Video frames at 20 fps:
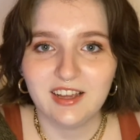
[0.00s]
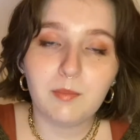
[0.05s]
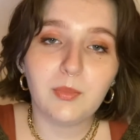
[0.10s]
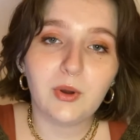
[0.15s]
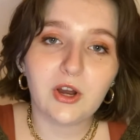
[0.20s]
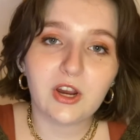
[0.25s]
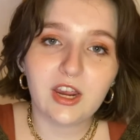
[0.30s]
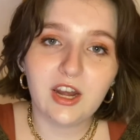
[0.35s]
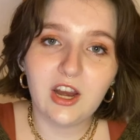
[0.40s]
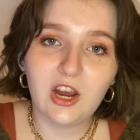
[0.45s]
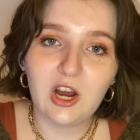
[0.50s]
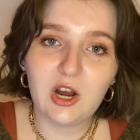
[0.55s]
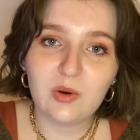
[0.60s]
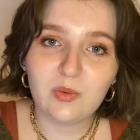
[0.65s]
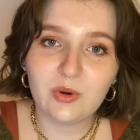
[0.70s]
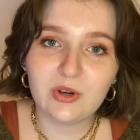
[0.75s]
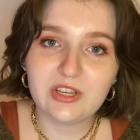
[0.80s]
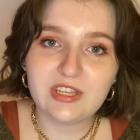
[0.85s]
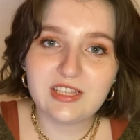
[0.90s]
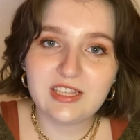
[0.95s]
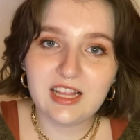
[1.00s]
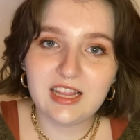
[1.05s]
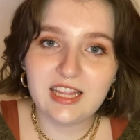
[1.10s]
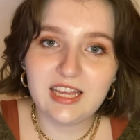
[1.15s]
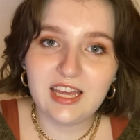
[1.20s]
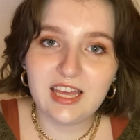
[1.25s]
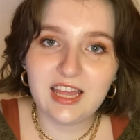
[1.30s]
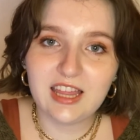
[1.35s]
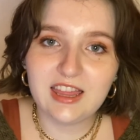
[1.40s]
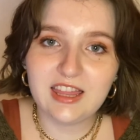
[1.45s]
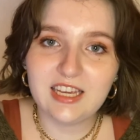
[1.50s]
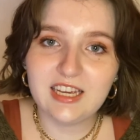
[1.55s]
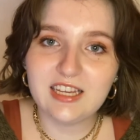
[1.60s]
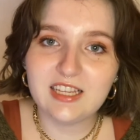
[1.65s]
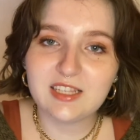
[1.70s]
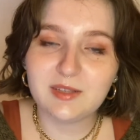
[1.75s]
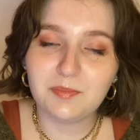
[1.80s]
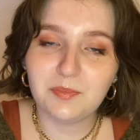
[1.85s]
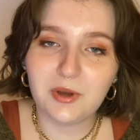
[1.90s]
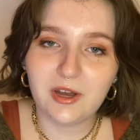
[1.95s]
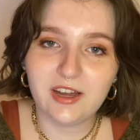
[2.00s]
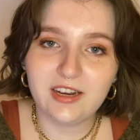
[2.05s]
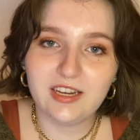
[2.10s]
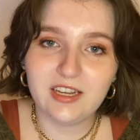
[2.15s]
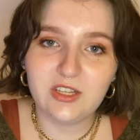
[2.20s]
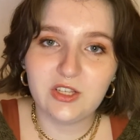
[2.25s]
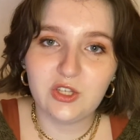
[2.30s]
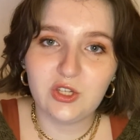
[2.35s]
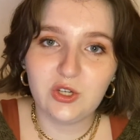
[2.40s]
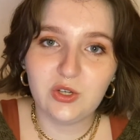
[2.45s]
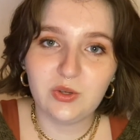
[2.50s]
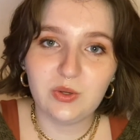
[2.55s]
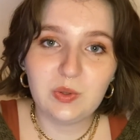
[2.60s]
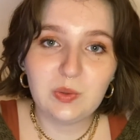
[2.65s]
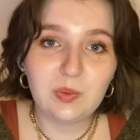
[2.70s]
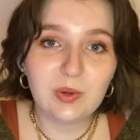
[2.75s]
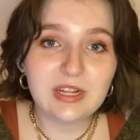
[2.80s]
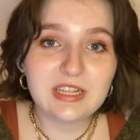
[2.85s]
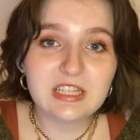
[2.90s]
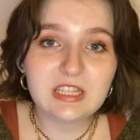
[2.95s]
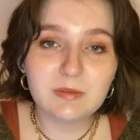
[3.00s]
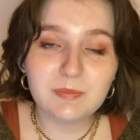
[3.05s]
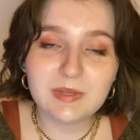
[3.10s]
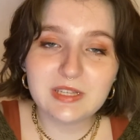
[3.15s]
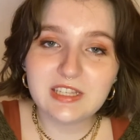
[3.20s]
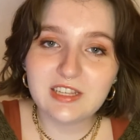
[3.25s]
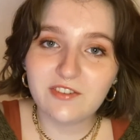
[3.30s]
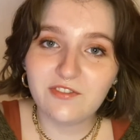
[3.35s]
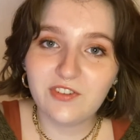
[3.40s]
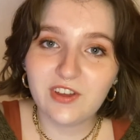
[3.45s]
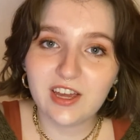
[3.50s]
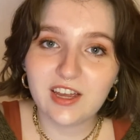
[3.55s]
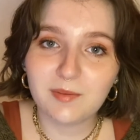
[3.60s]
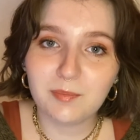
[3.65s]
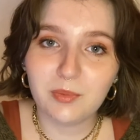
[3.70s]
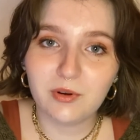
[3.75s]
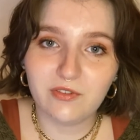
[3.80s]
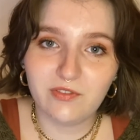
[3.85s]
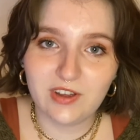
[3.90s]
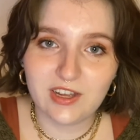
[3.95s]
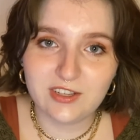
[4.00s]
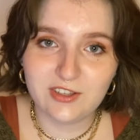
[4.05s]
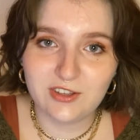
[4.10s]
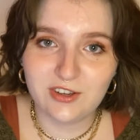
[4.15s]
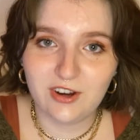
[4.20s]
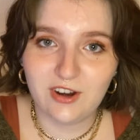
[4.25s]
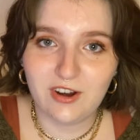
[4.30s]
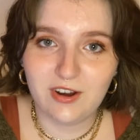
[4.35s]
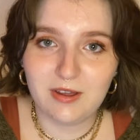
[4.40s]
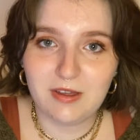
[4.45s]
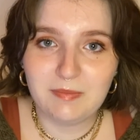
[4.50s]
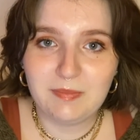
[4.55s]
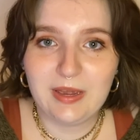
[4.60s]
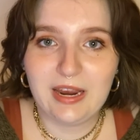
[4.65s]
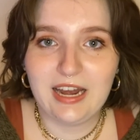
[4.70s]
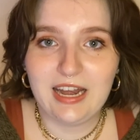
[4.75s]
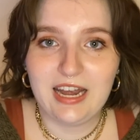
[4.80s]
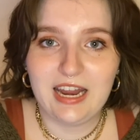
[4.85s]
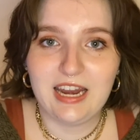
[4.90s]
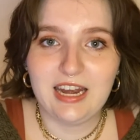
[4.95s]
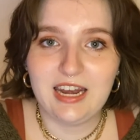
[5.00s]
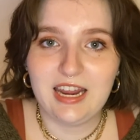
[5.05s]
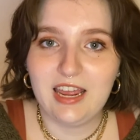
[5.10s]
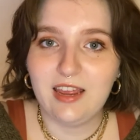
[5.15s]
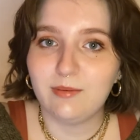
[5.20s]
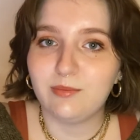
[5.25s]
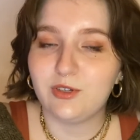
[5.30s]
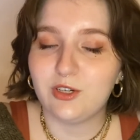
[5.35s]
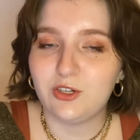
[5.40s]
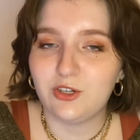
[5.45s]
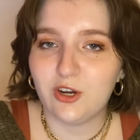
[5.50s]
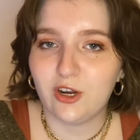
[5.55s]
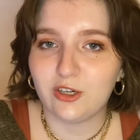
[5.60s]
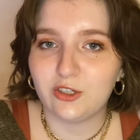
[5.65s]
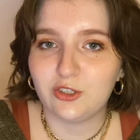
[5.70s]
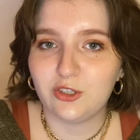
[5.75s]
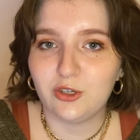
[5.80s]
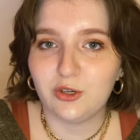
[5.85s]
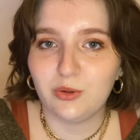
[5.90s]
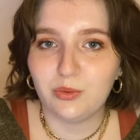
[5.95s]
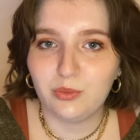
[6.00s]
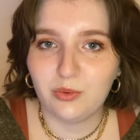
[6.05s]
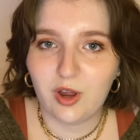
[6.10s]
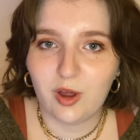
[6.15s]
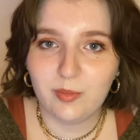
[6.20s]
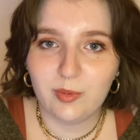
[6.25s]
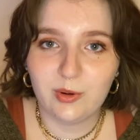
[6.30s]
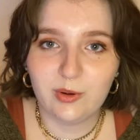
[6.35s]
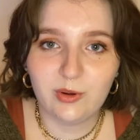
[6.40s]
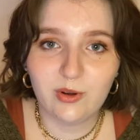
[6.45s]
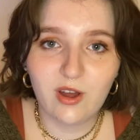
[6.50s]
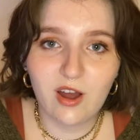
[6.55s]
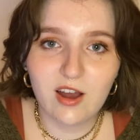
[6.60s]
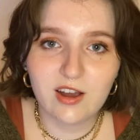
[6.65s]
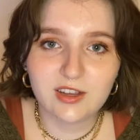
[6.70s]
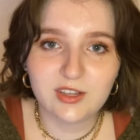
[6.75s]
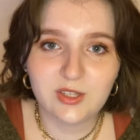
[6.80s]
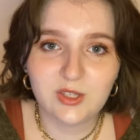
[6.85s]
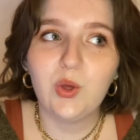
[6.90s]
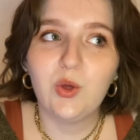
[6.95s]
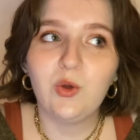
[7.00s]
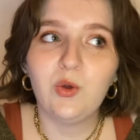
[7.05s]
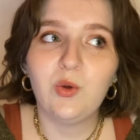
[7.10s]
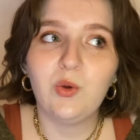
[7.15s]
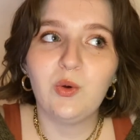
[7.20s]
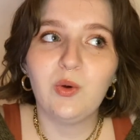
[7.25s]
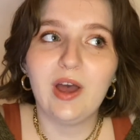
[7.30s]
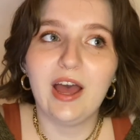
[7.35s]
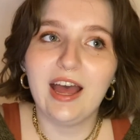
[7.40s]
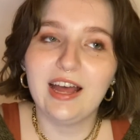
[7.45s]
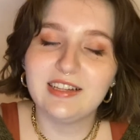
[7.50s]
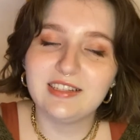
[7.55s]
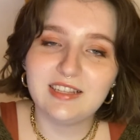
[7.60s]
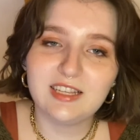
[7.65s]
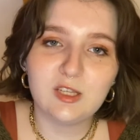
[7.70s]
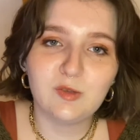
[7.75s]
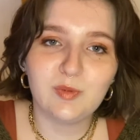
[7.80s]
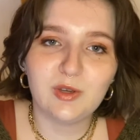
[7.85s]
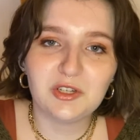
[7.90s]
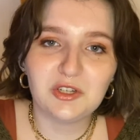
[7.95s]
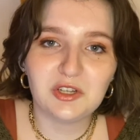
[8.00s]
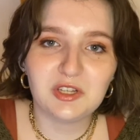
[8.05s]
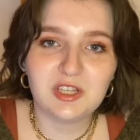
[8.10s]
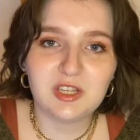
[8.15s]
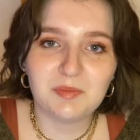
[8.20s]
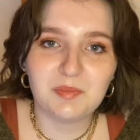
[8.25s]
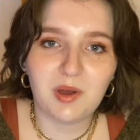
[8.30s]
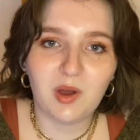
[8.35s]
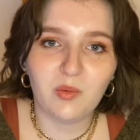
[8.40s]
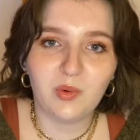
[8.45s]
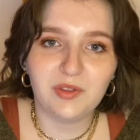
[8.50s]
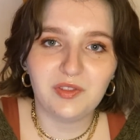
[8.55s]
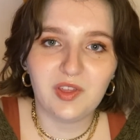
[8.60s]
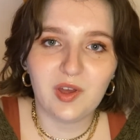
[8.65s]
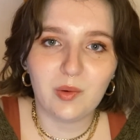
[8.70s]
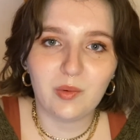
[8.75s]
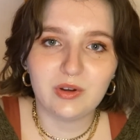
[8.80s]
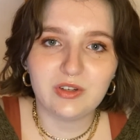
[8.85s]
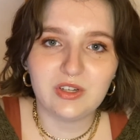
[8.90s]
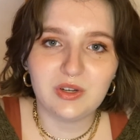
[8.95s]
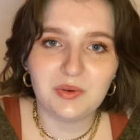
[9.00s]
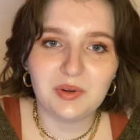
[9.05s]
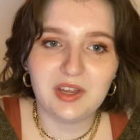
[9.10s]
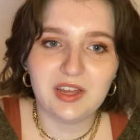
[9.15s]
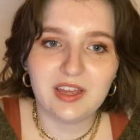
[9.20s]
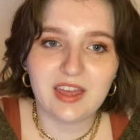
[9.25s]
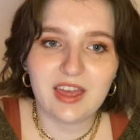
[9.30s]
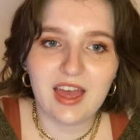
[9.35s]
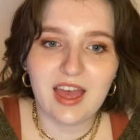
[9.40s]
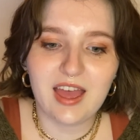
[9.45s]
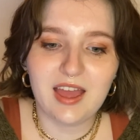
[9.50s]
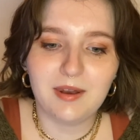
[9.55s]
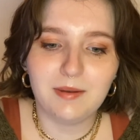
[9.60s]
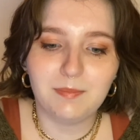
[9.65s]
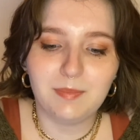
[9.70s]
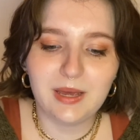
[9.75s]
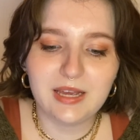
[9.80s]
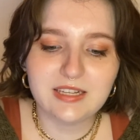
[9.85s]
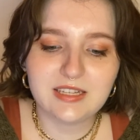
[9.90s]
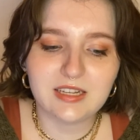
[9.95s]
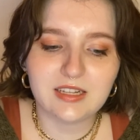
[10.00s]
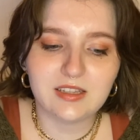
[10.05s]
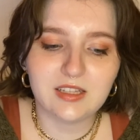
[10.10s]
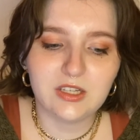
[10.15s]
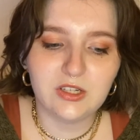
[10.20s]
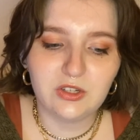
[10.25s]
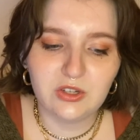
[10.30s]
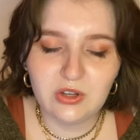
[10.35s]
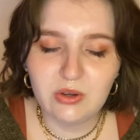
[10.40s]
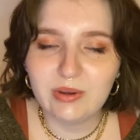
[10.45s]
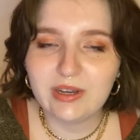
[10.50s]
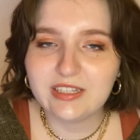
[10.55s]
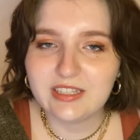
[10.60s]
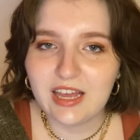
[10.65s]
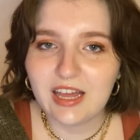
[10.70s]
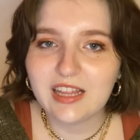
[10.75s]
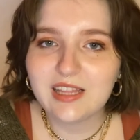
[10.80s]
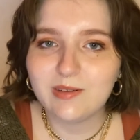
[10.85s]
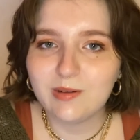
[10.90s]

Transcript: Burke and Hare were selling these bodies to one specific professor, a man named Dr. Robert Knox, who had suspicions about what they were doing and basically knew exactly